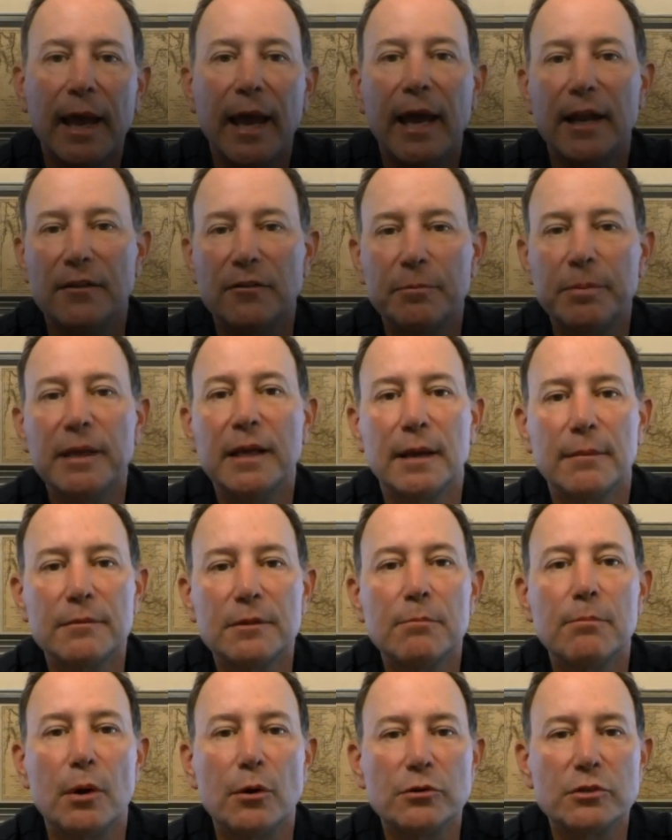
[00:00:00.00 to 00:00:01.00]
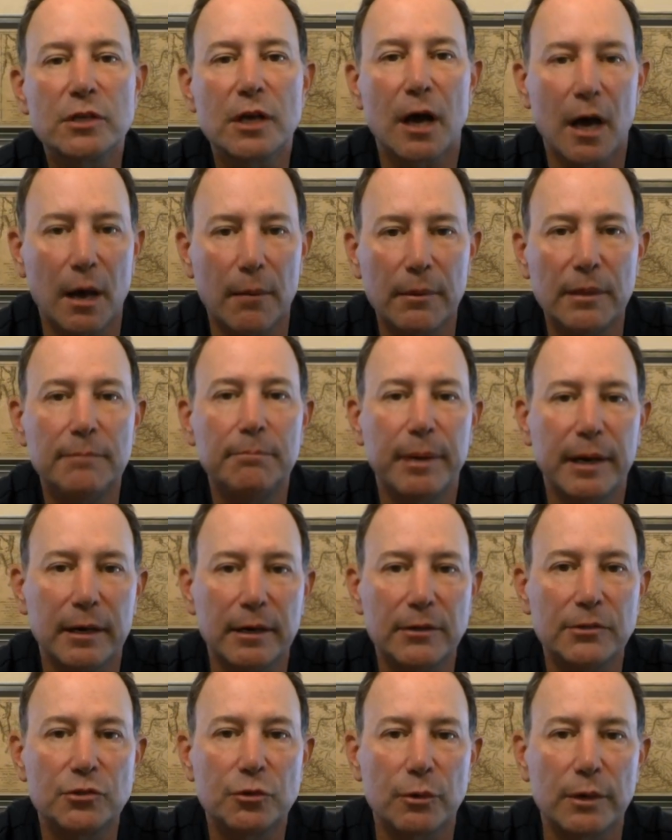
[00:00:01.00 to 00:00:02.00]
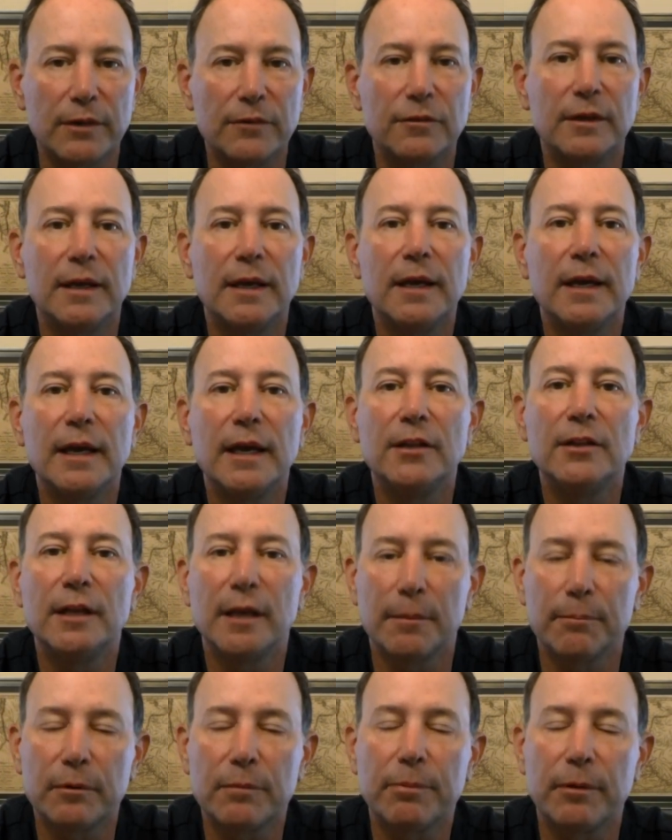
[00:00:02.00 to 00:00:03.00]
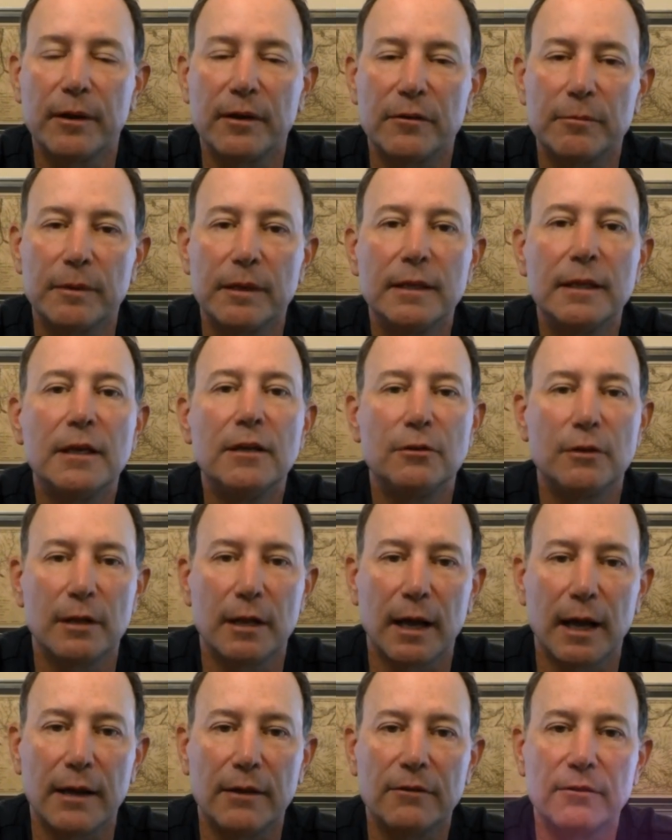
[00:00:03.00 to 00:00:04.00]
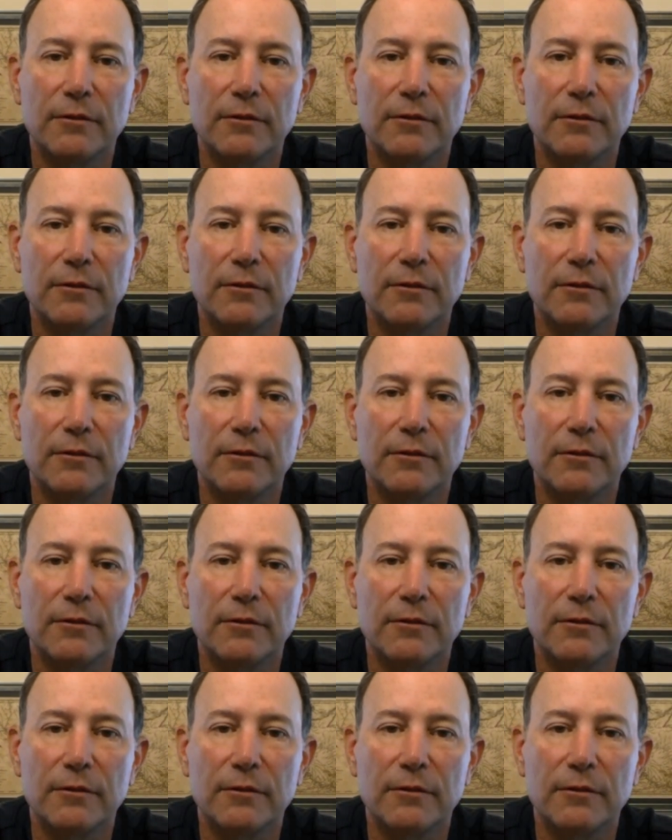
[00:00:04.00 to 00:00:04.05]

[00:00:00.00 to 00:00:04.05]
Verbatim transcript: and it's become the most common bearing choice in hip replacement in the United